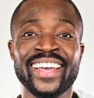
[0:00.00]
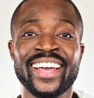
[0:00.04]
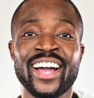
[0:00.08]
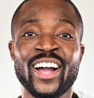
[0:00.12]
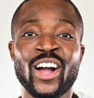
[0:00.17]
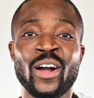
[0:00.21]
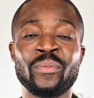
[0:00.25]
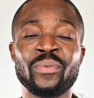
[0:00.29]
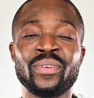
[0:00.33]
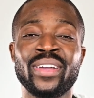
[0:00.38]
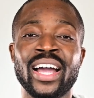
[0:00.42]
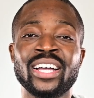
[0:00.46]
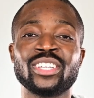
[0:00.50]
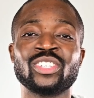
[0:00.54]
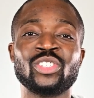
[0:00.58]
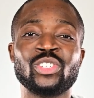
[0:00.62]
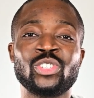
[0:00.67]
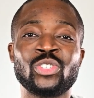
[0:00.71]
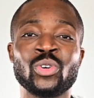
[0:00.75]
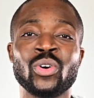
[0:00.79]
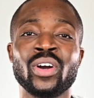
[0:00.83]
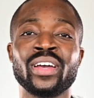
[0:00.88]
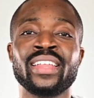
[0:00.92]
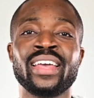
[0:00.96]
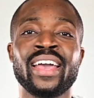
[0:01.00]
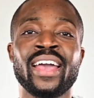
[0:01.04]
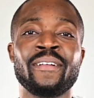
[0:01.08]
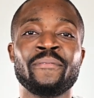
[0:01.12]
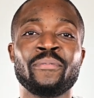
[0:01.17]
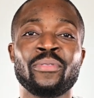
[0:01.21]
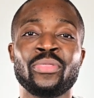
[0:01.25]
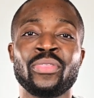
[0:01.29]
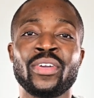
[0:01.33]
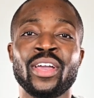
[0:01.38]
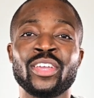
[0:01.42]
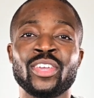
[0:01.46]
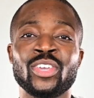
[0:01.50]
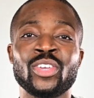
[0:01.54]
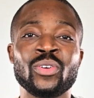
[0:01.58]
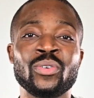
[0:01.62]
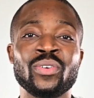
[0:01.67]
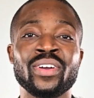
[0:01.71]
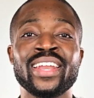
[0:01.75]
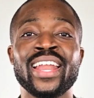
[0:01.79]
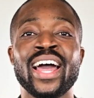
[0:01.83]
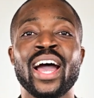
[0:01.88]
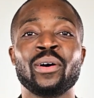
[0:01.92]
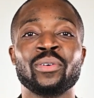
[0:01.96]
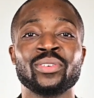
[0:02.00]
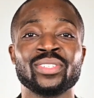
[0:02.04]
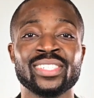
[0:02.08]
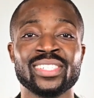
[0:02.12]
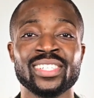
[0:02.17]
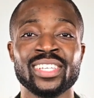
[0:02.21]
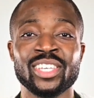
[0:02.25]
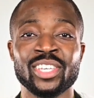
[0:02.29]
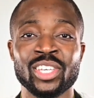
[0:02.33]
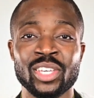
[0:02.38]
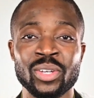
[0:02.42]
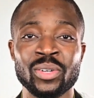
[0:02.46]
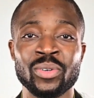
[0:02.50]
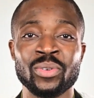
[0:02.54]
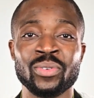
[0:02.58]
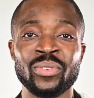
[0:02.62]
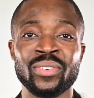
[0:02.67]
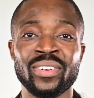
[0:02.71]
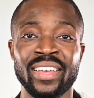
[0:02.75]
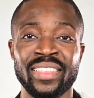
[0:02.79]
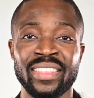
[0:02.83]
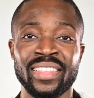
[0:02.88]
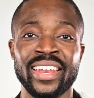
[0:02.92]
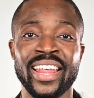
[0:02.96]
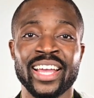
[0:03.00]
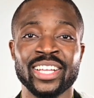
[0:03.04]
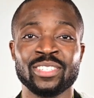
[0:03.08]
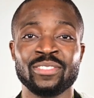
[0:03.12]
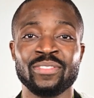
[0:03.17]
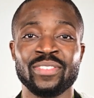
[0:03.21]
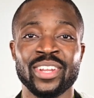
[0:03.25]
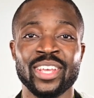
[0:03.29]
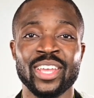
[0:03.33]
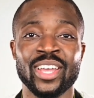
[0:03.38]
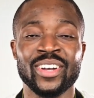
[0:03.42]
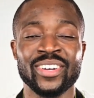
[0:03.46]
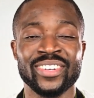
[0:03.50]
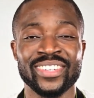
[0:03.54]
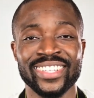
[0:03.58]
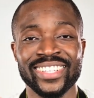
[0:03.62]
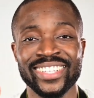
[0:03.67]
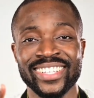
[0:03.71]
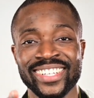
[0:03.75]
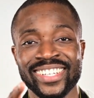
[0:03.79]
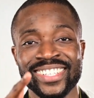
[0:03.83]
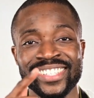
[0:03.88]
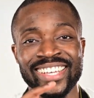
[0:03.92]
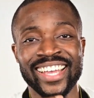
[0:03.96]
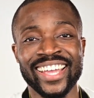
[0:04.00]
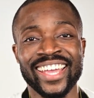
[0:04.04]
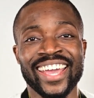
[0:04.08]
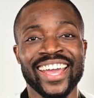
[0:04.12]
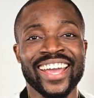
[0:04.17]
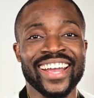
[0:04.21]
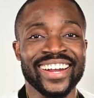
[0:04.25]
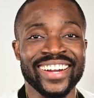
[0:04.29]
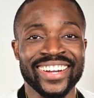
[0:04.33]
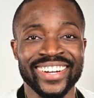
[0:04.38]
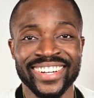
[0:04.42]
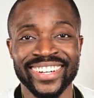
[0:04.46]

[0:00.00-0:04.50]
I hope you guys enjoyed that. Thank you, and I will see you in the next video. Take care.